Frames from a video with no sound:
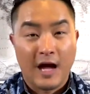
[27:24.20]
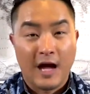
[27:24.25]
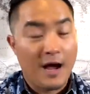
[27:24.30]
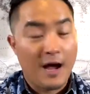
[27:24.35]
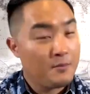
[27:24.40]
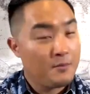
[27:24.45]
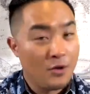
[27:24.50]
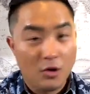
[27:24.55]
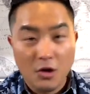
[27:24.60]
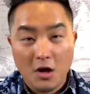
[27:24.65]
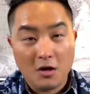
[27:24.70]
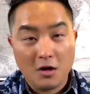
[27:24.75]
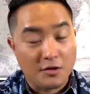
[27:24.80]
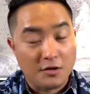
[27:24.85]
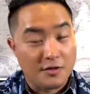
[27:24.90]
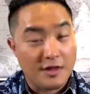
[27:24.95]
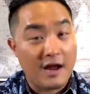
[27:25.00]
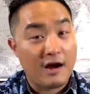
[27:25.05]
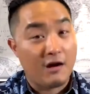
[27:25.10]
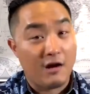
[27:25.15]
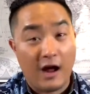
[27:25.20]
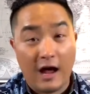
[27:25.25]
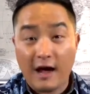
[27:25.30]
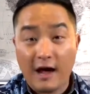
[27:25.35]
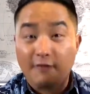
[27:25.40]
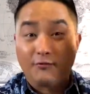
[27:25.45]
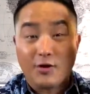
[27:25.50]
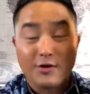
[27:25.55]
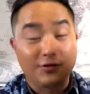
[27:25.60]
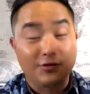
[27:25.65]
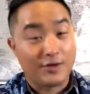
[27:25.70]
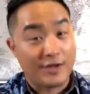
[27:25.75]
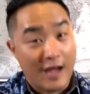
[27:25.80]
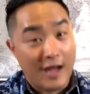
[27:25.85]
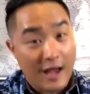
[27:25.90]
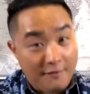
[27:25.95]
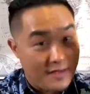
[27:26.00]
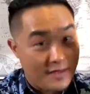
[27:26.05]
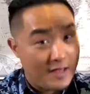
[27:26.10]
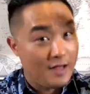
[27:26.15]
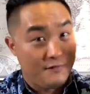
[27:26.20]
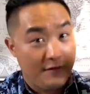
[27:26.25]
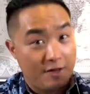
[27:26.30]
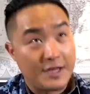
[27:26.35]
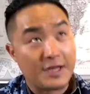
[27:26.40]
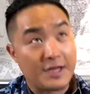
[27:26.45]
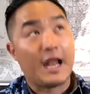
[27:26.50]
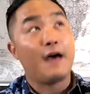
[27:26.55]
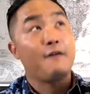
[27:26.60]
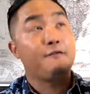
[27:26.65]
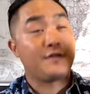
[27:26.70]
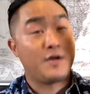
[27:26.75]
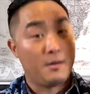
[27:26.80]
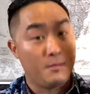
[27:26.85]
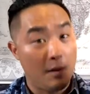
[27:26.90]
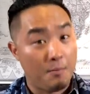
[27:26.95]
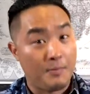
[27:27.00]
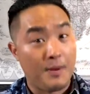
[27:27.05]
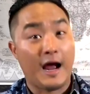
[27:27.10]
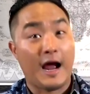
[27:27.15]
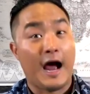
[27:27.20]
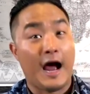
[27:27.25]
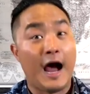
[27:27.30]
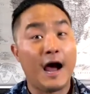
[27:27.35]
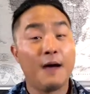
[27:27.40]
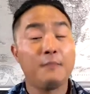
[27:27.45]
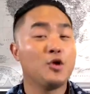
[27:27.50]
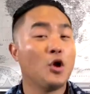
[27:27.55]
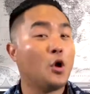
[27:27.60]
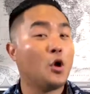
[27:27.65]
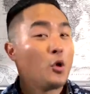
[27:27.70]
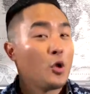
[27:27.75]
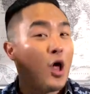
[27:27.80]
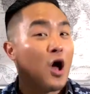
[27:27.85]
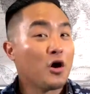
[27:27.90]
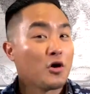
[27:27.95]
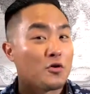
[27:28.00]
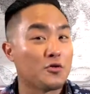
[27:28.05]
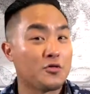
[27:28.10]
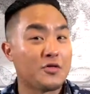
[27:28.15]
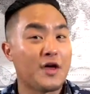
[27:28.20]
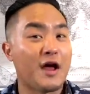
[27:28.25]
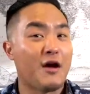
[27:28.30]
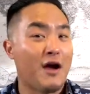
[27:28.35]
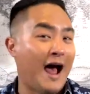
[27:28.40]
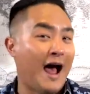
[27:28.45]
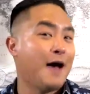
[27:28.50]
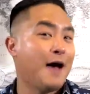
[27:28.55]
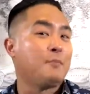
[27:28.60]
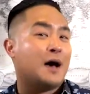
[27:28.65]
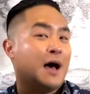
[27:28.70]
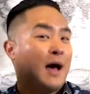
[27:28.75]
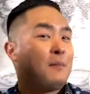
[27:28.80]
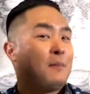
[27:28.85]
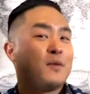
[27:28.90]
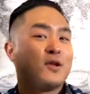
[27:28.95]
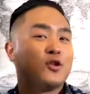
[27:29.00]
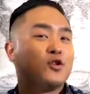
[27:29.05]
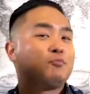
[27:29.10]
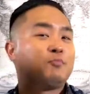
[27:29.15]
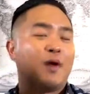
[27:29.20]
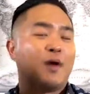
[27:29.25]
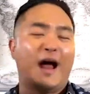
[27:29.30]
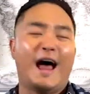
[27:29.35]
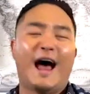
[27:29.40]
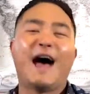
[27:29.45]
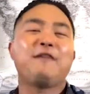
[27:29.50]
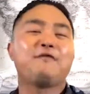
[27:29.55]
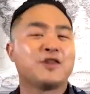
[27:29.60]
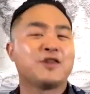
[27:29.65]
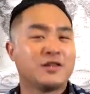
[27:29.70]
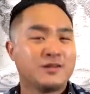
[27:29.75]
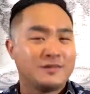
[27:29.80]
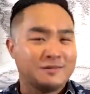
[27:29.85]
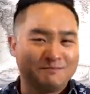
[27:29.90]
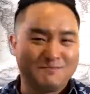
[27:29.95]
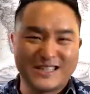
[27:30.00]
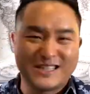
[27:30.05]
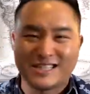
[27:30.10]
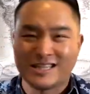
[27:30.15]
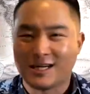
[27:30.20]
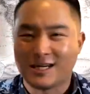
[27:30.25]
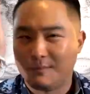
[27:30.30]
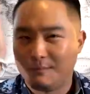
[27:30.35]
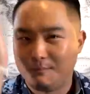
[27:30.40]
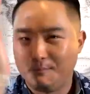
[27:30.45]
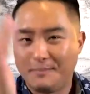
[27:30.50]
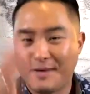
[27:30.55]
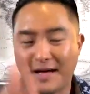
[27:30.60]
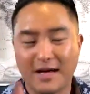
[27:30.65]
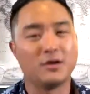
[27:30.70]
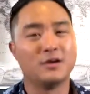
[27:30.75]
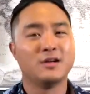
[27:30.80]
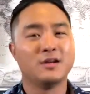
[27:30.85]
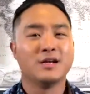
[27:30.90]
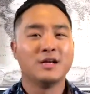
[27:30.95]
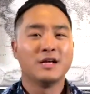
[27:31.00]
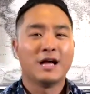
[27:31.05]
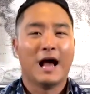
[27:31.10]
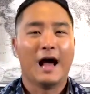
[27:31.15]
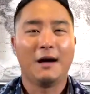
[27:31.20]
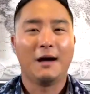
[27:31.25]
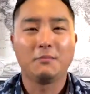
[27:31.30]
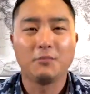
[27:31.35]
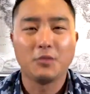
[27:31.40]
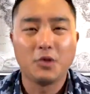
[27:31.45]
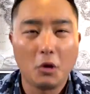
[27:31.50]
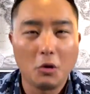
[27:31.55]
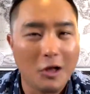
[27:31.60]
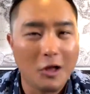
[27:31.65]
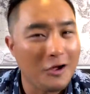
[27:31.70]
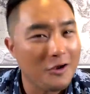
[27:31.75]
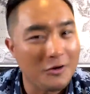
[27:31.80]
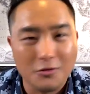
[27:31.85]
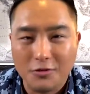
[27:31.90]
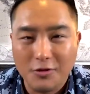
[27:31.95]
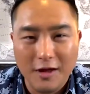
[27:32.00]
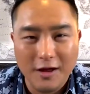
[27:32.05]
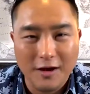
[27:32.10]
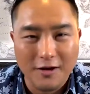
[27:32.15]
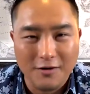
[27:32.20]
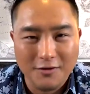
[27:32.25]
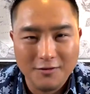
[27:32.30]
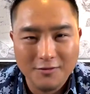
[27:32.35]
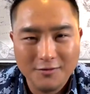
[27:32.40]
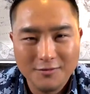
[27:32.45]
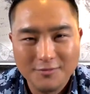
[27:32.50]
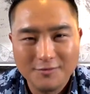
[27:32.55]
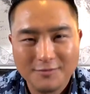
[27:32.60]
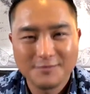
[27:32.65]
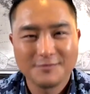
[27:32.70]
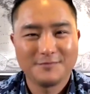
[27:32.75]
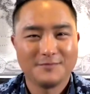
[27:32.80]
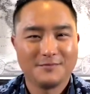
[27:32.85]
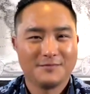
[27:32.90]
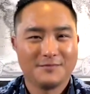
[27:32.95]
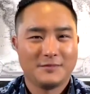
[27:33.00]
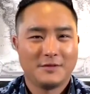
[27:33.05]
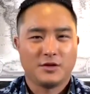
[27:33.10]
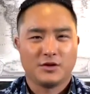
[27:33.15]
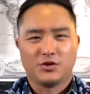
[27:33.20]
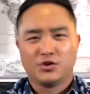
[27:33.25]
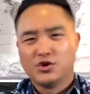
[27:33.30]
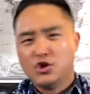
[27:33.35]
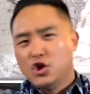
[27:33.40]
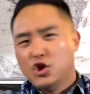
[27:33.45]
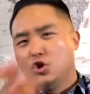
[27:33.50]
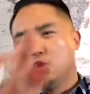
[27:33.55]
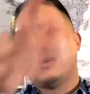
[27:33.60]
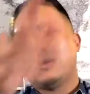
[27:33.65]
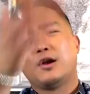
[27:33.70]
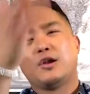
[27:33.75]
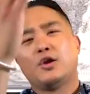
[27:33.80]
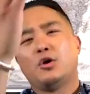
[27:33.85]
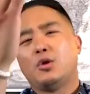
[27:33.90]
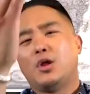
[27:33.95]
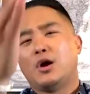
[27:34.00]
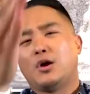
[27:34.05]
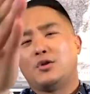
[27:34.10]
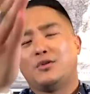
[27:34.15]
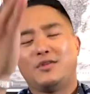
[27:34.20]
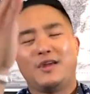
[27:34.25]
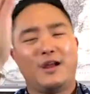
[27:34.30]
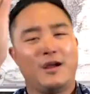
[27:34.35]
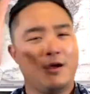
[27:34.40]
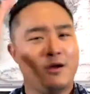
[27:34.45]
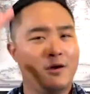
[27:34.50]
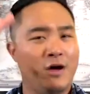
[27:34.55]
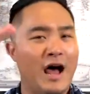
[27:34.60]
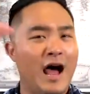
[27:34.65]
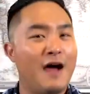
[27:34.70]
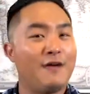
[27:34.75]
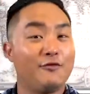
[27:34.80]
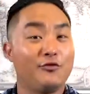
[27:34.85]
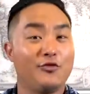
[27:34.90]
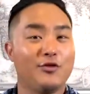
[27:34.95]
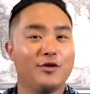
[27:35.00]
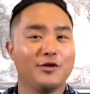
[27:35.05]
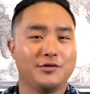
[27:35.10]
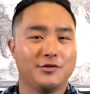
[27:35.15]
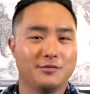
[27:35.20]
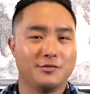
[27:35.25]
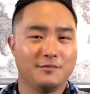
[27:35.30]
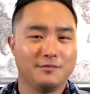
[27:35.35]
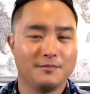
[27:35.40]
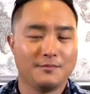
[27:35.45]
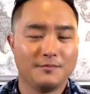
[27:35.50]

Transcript: I'm no longer there. I've risen. I've elevated. I've come up high. I'm no longer there. I'm a, I'm a new person. I've come better. I'm no longer there. You are no longer there. I've risen.